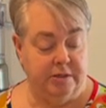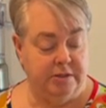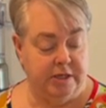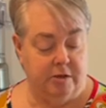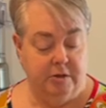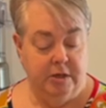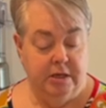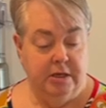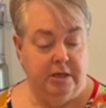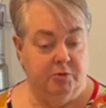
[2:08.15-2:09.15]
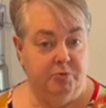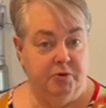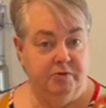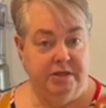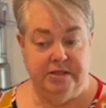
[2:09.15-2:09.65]
So I'm going to
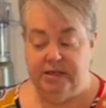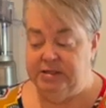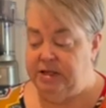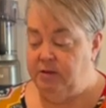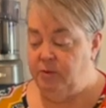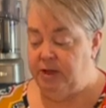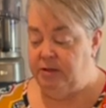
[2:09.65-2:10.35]
move these things out of the way a